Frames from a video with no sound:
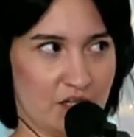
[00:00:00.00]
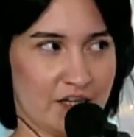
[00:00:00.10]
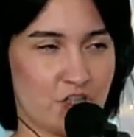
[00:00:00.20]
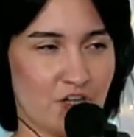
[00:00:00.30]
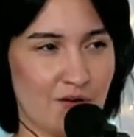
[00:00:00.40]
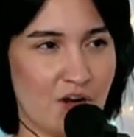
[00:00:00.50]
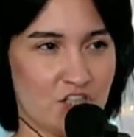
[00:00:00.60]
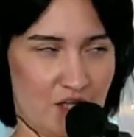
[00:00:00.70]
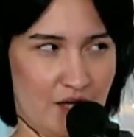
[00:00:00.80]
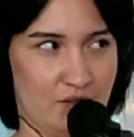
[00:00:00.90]
Like I try to
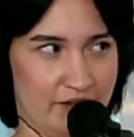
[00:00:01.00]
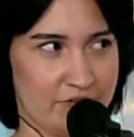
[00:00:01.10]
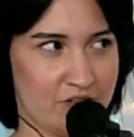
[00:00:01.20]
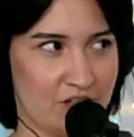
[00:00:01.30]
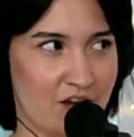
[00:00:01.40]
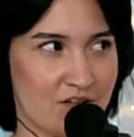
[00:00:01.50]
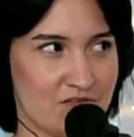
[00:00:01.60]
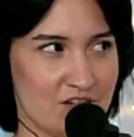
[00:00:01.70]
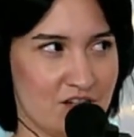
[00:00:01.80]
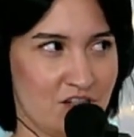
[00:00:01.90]
watch the headliner set
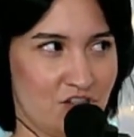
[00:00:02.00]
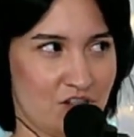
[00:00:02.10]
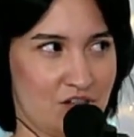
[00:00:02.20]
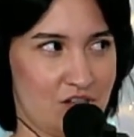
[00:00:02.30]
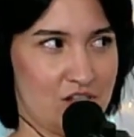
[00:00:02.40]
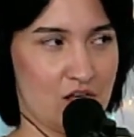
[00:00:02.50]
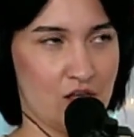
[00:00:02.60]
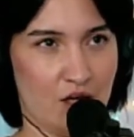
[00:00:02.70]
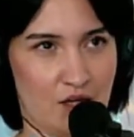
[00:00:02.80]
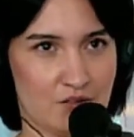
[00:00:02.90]
just to see
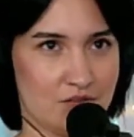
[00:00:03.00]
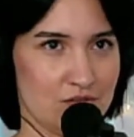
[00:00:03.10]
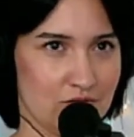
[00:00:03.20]
like